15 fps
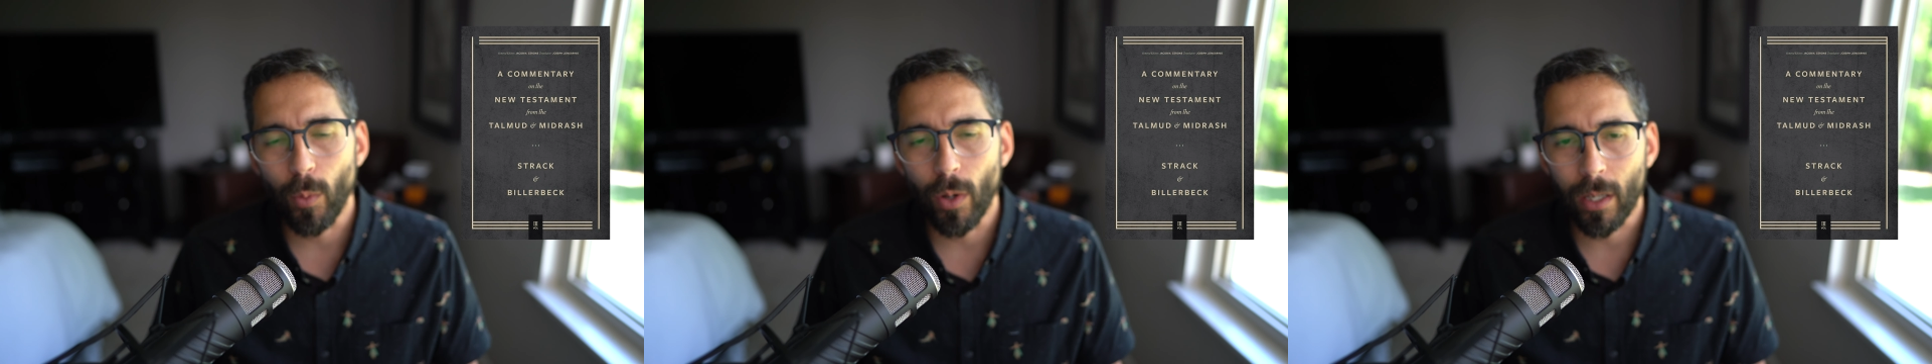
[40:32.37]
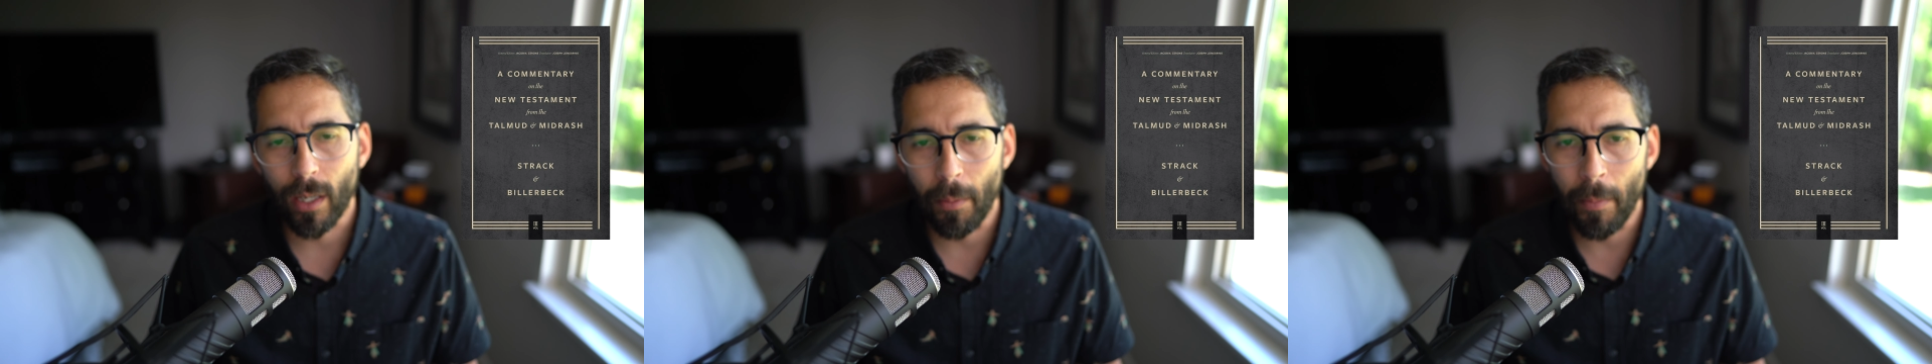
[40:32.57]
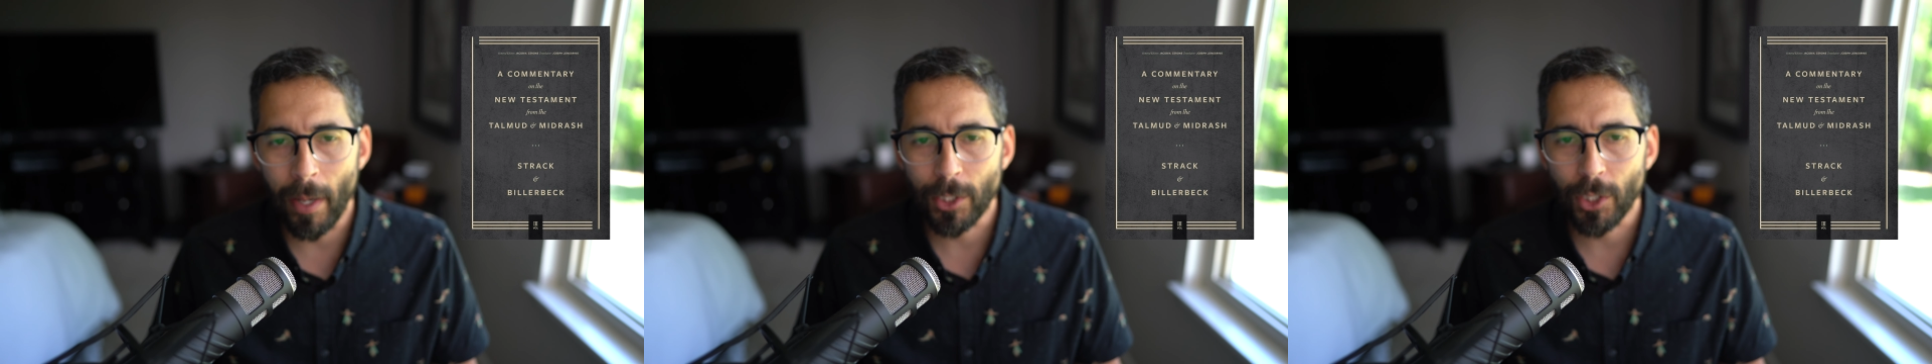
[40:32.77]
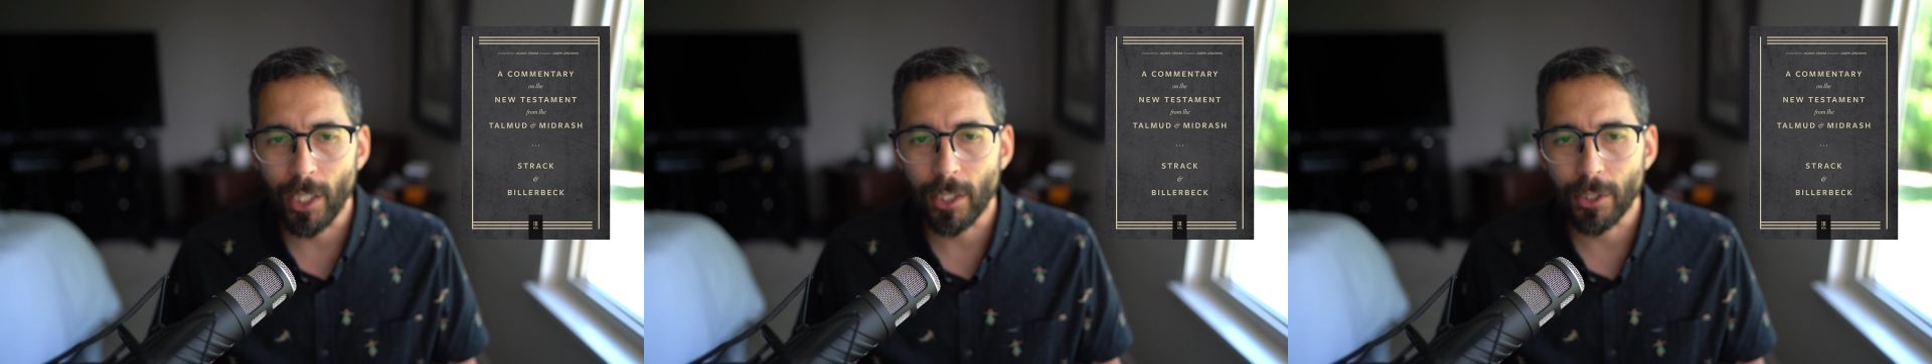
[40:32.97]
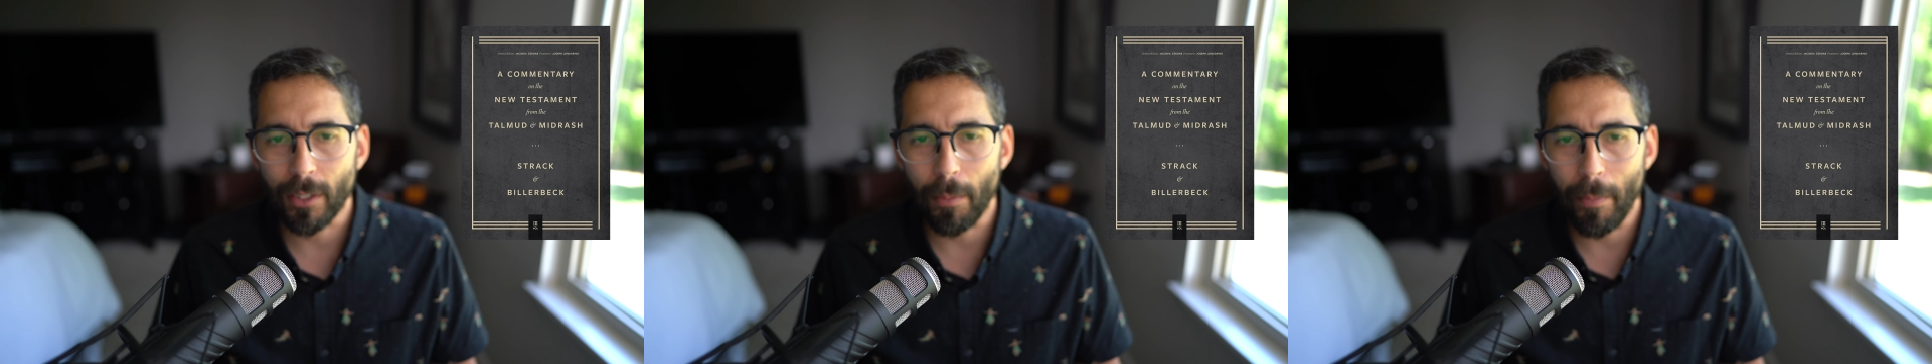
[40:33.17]
work I'm going to mention
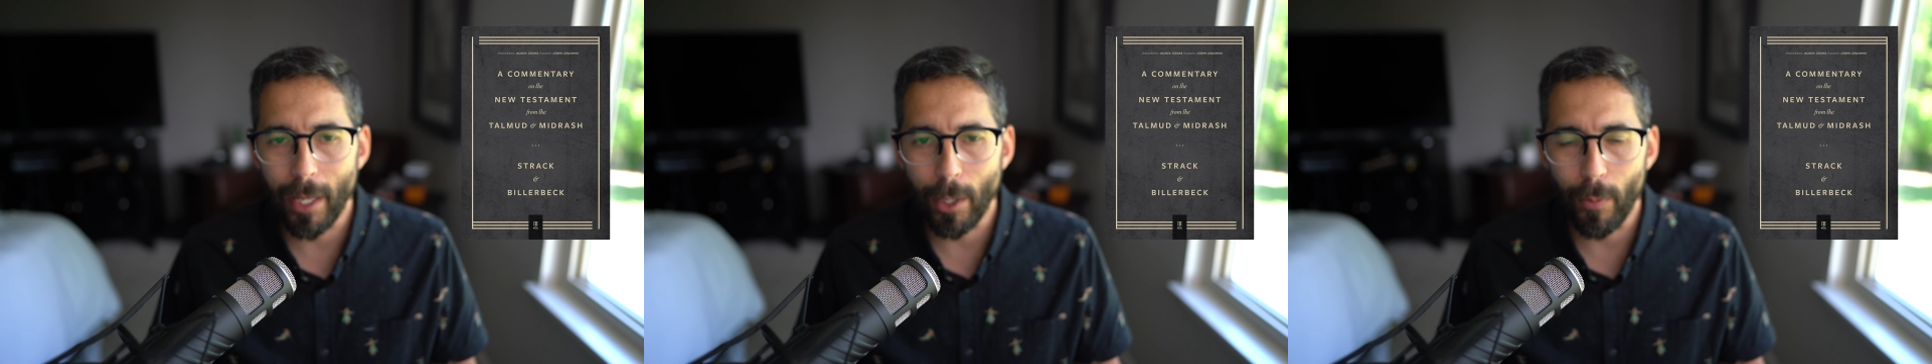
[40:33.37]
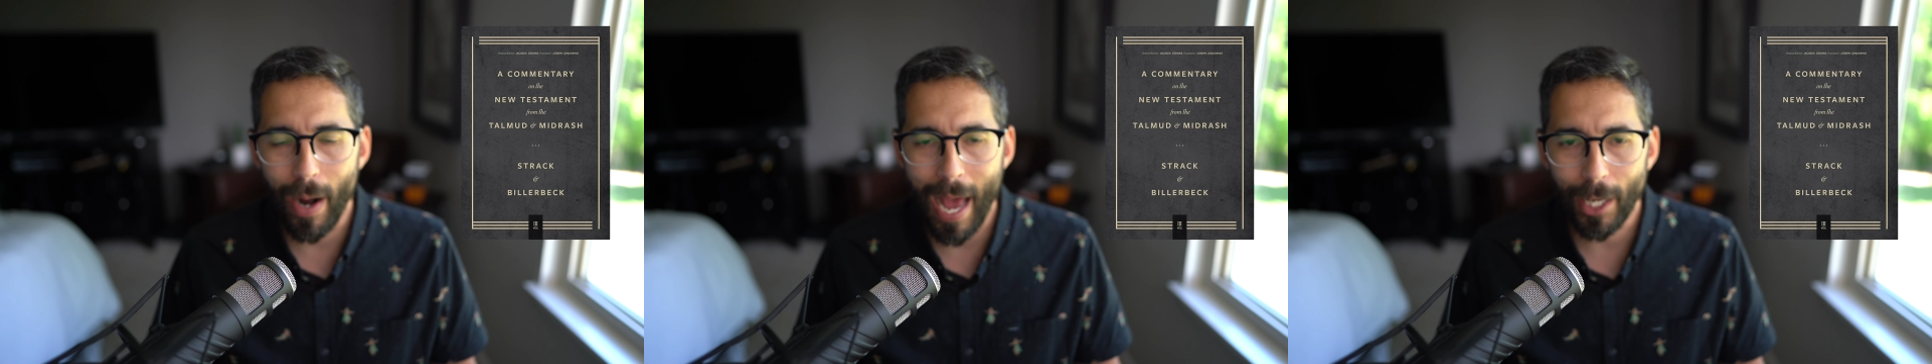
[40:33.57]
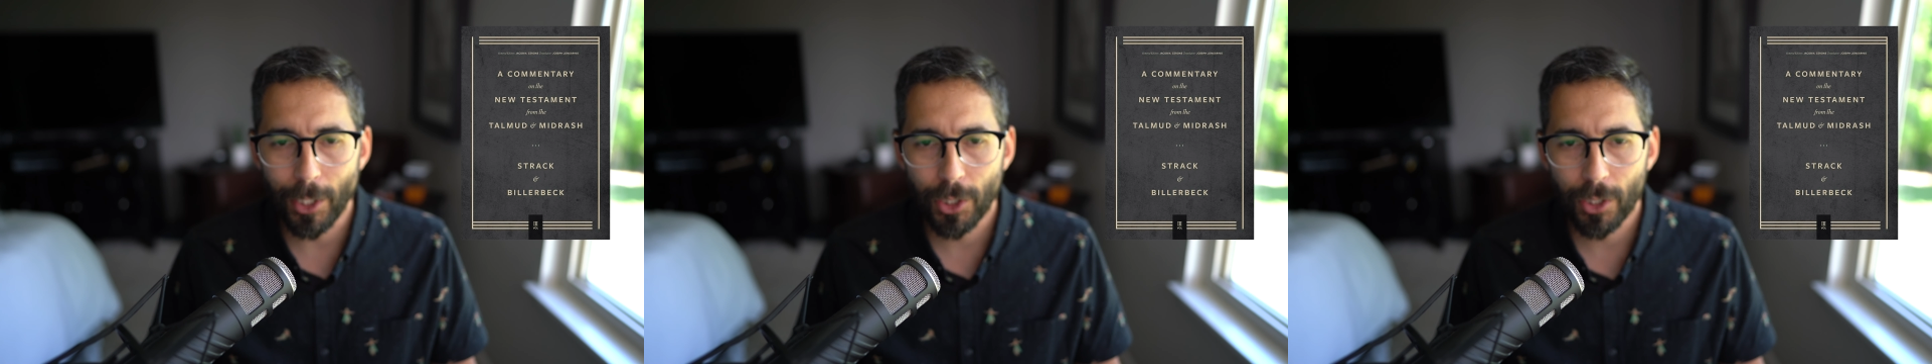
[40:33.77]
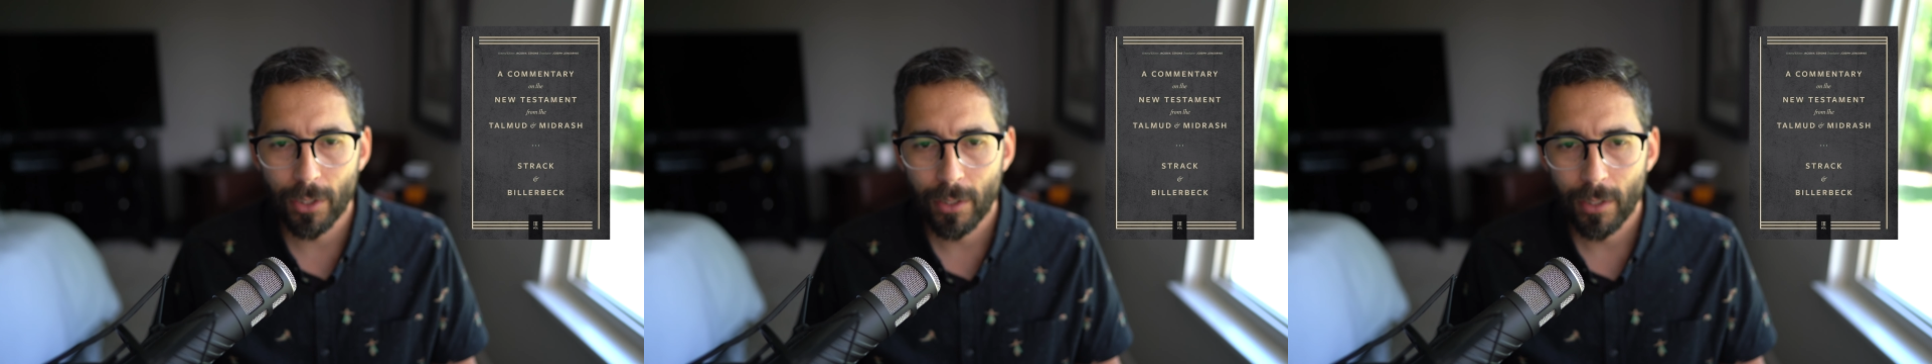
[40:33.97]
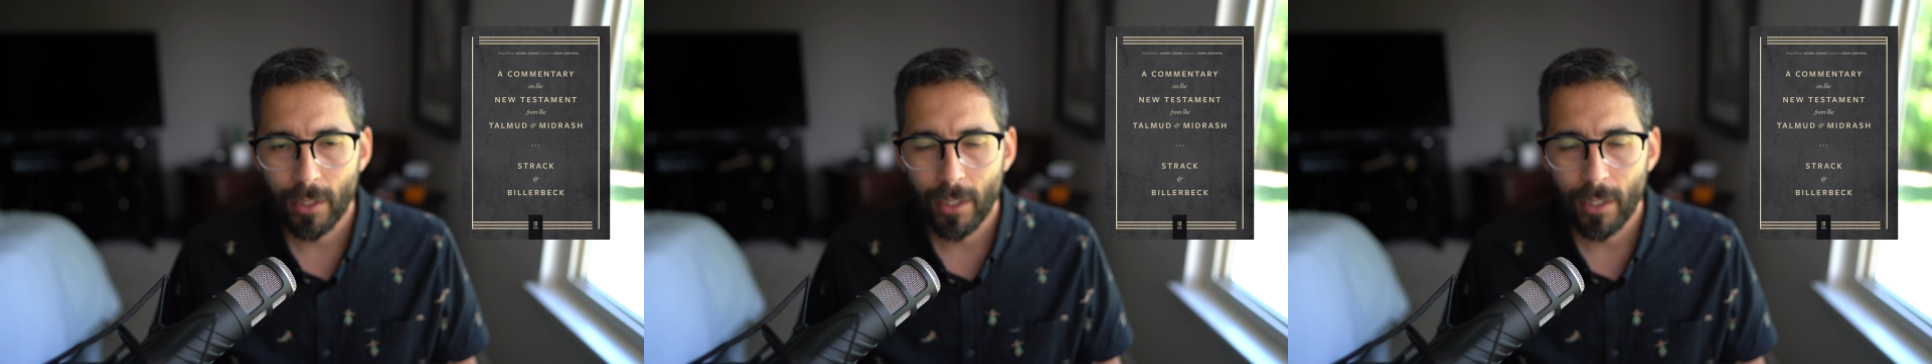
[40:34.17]
here is the Midrash.